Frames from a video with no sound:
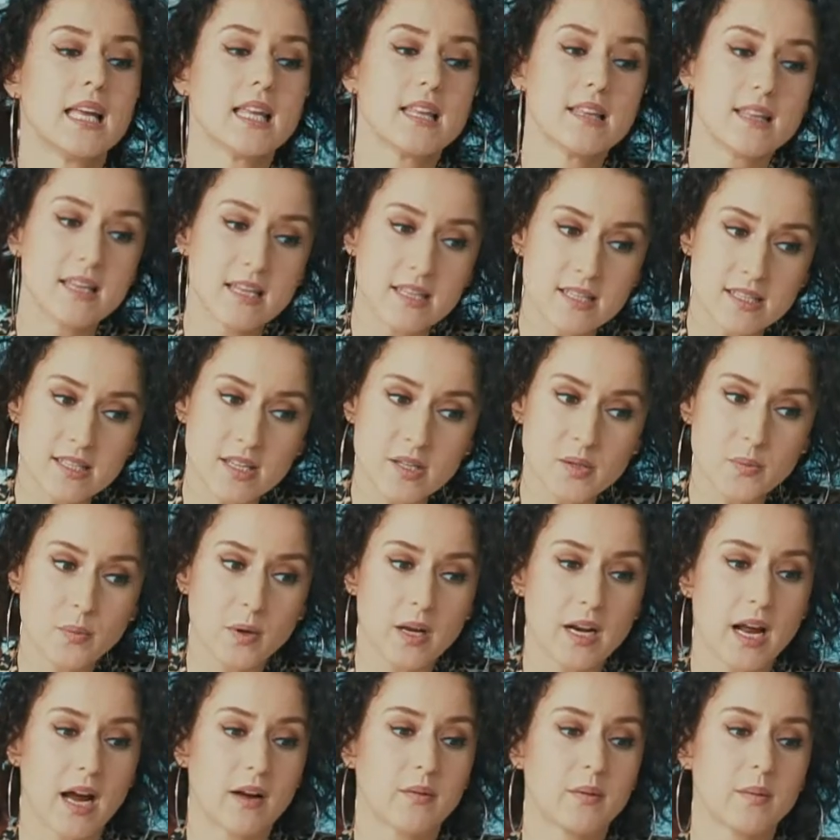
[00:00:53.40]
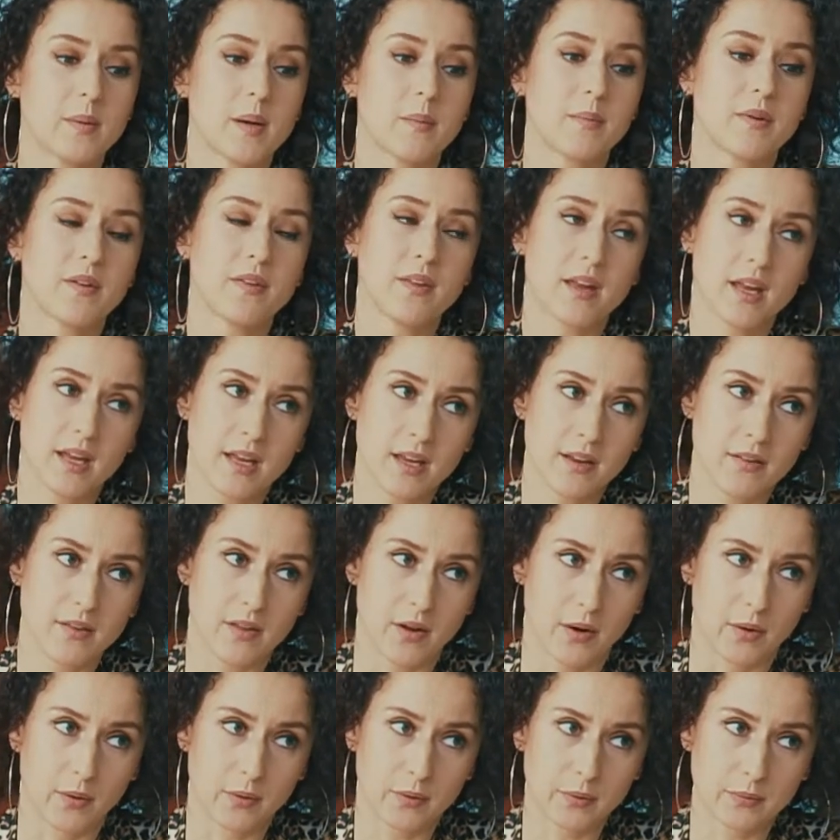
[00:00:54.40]
This is what I remember thinking
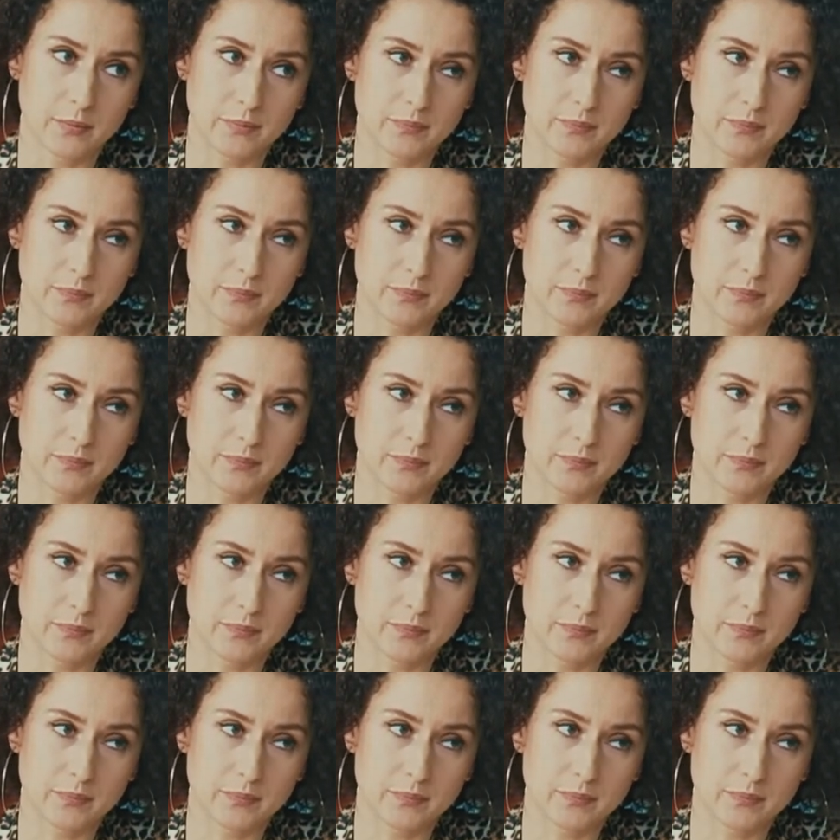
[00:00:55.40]
though.